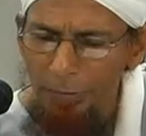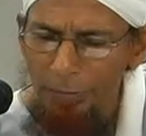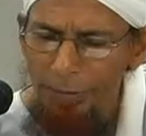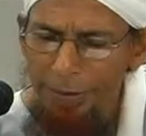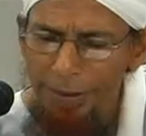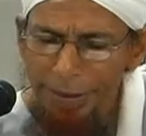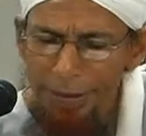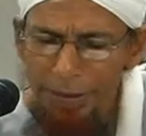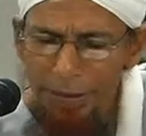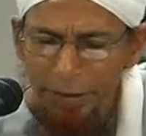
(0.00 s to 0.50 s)

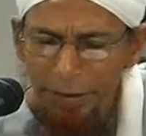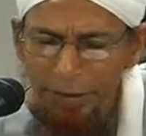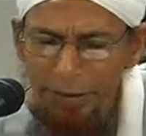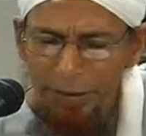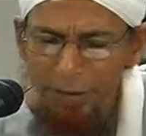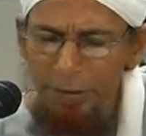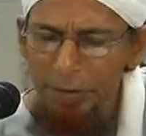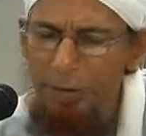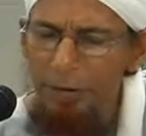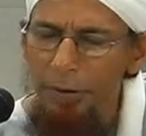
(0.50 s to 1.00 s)

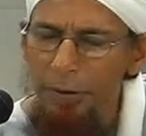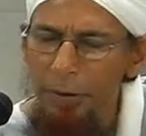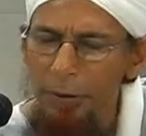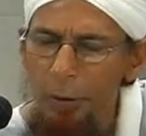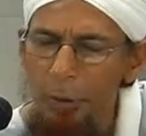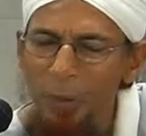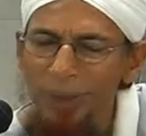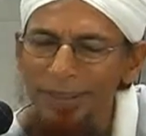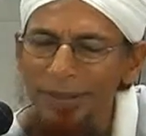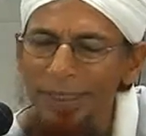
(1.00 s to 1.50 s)
Deeds
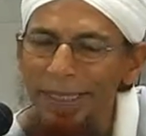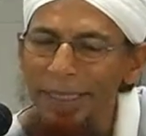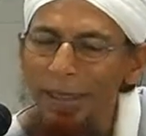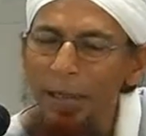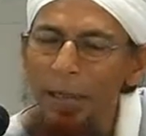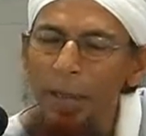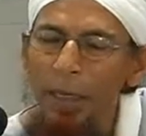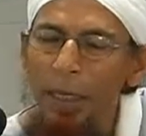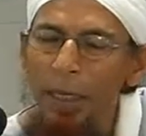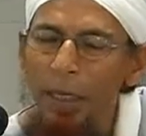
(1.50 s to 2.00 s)
with
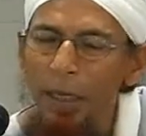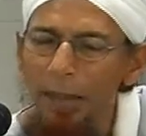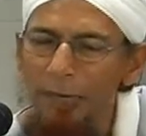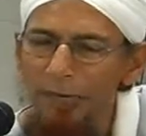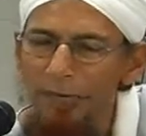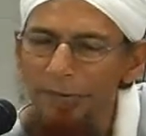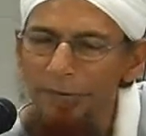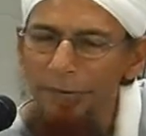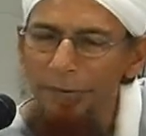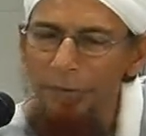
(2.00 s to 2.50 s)

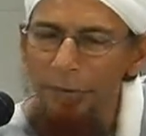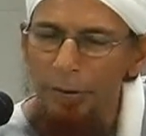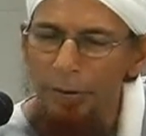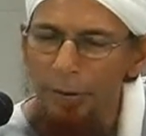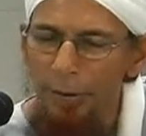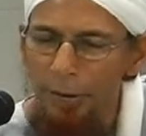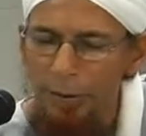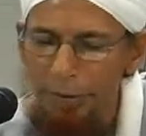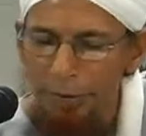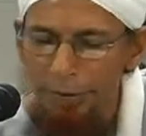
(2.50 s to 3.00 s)
ikhlas,
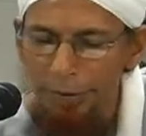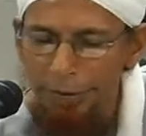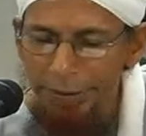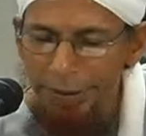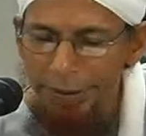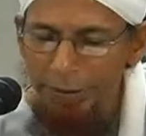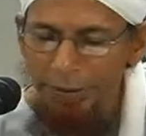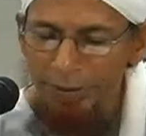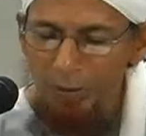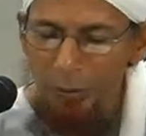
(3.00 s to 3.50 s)

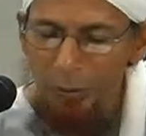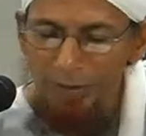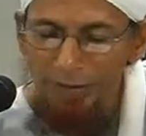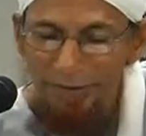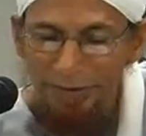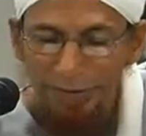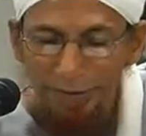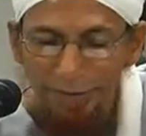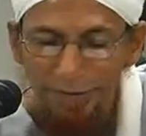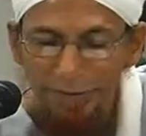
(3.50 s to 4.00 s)
deeds with
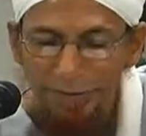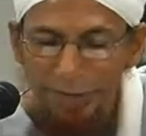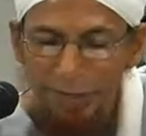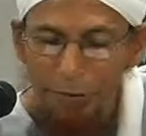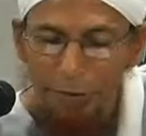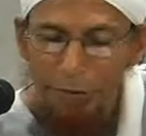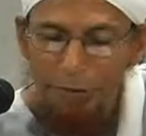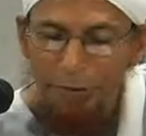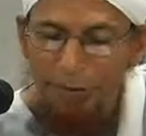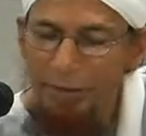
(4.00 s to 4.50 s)

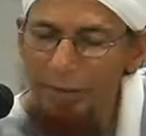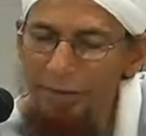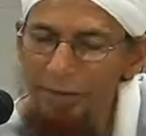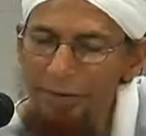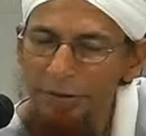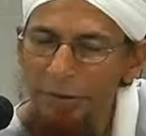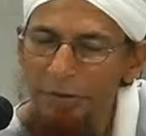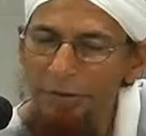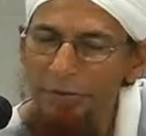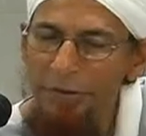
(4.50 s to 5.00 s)
sincerity
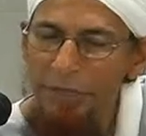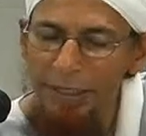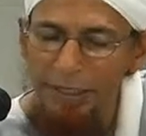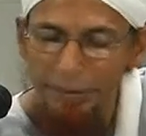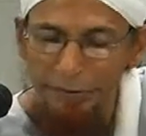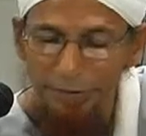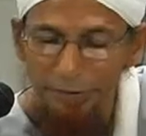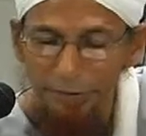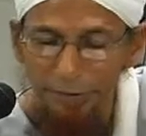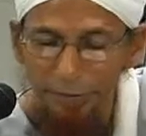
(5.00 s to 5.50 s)

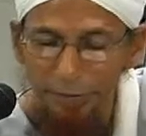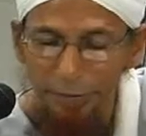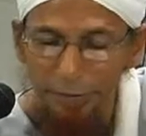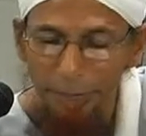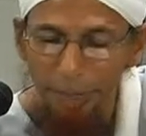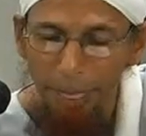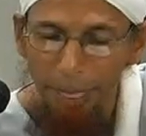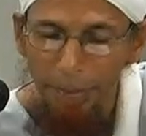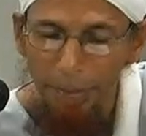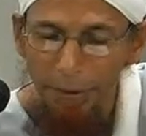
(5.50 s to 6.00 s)
suffice,
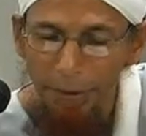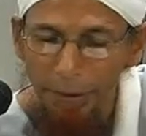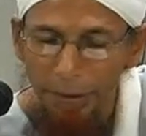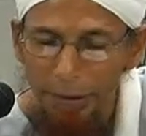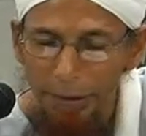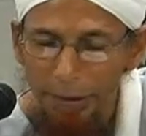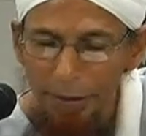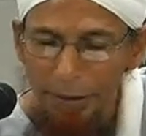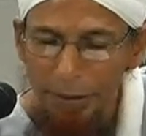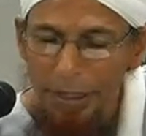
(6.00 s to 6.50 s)

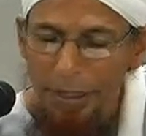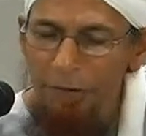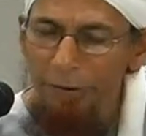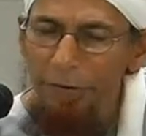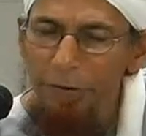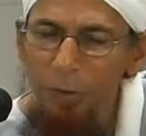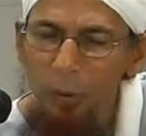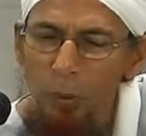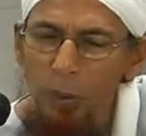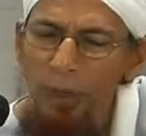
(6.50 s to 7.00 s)

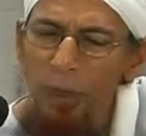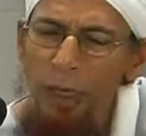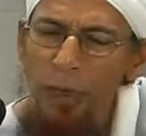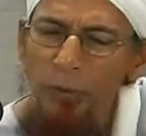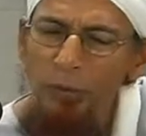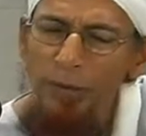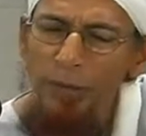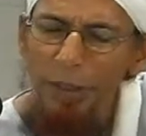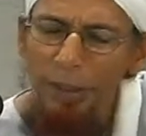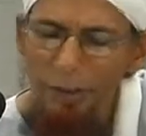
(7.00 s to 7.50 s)
even
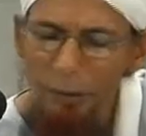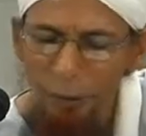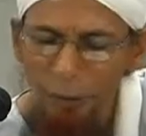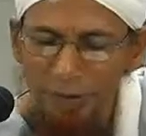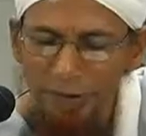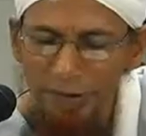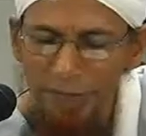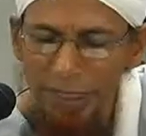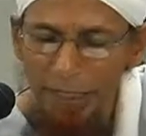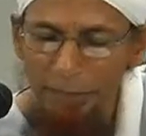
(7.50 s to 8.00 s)
without
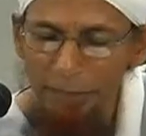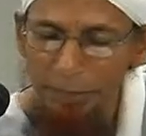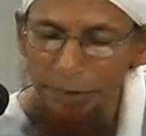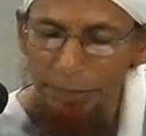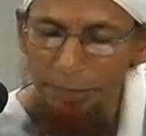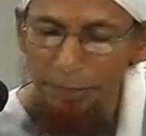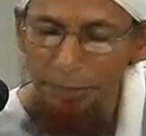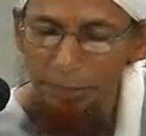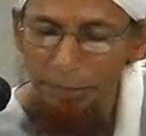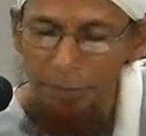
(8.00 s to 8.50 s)

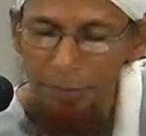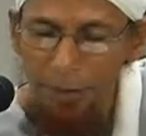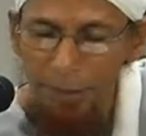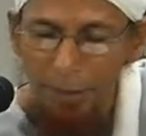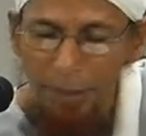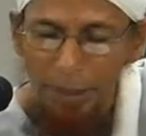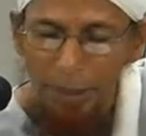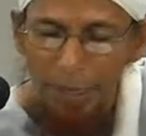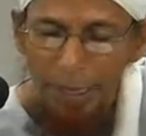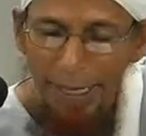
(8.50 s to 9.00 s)
enthusiasm,
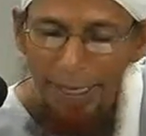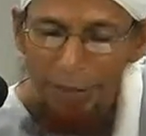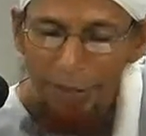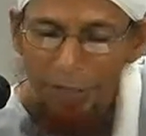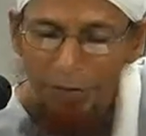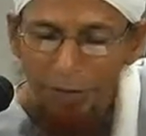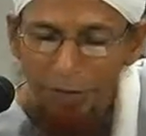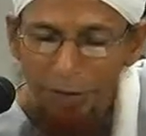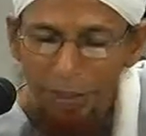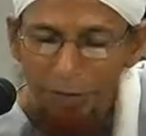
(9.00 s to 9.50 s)
and
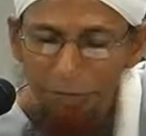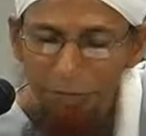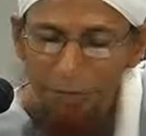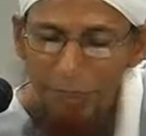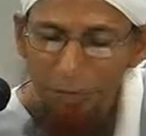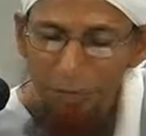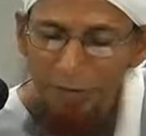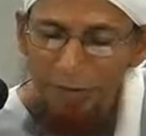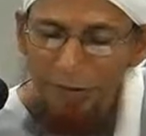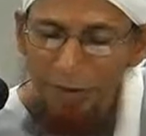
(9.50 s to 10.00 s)
even if
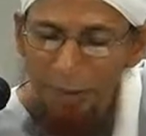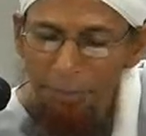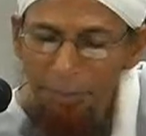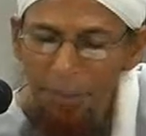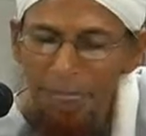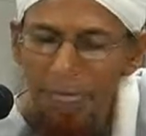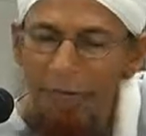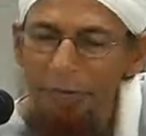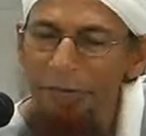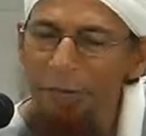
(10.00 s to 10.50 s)
there is some
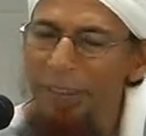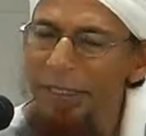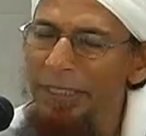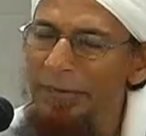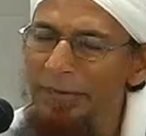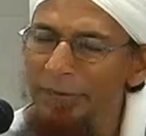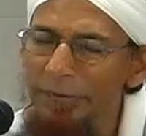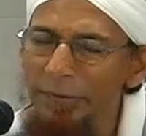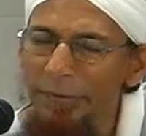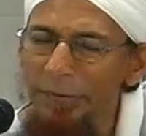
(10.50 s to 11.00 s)

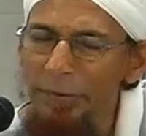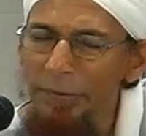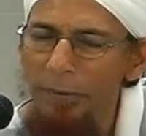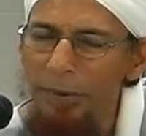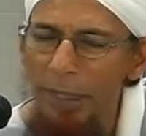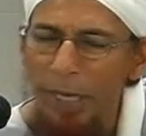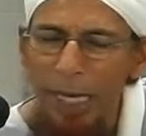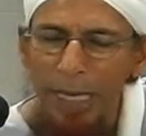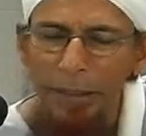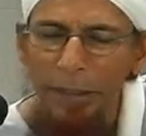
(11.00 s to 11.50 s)
heaviness
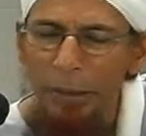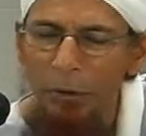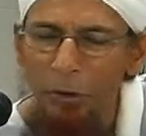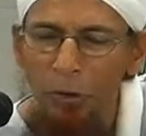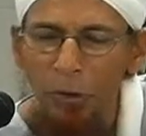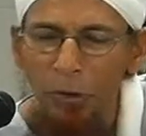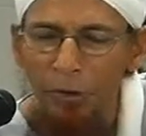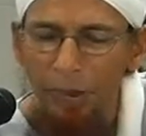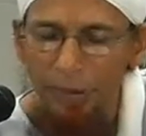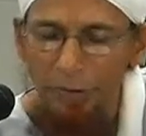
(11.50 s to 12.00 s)
and
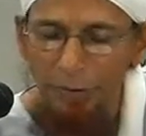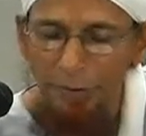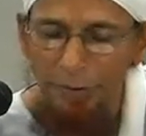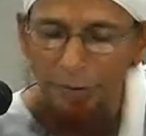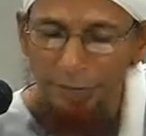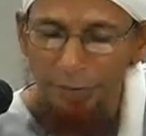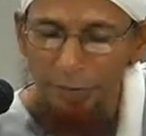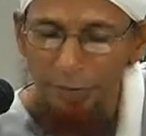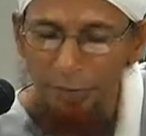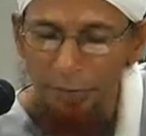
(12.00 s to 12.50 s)

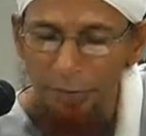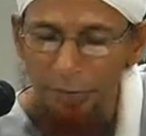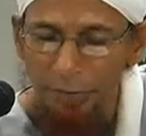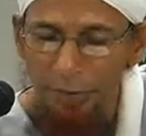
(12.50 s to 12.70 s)
annoyance.